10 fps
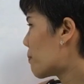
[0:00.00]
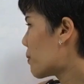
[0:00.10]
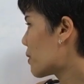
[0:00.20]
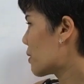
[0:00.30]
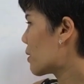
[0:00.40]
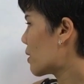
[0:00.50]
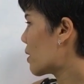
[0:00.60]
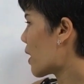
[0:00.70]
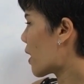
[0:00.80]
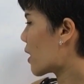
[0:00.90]
put
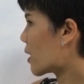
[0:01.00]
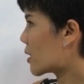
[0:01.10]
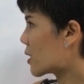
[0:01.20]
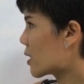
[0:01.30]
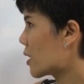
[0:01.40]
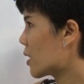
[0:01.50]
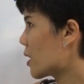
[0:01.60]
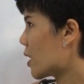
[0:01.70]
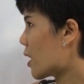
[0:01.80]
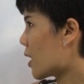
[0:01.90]
A
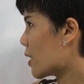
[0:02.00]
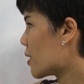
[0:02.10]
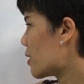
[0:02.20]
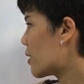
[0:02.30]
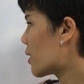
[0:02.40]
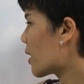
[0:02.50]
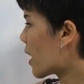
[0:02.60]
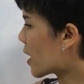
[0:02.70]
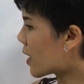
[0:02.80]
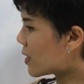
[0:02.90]
here,
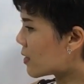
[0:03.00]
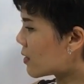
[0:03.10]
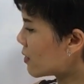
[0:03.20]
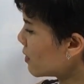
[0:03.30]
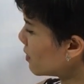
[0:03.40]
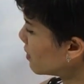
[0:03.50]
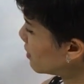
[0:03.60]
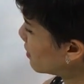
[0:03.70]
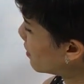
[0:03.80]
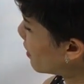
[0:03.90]
and
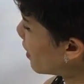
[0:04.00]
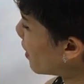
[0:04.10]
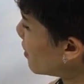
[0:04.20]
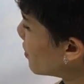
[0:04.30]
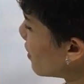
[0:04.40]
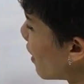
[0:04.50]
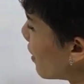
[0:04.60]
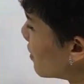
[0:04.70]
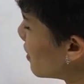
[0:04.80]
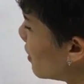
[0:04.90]
A is
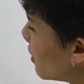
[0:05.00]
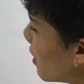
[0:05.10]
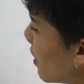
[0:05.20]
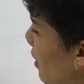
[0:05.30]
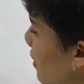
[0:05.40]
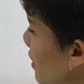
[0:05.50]
asking, like,